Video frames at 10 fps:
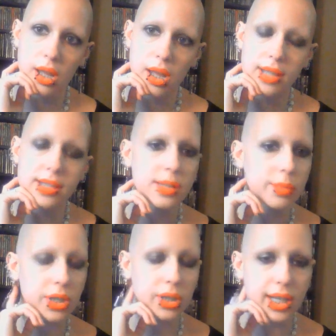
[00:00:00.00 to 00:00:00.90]
And
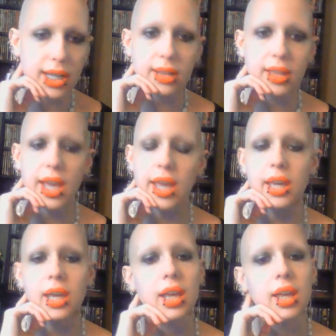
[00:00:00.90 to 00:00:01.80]
similarly,
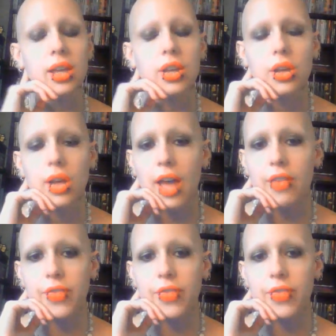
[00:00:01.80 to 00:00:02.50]
like, I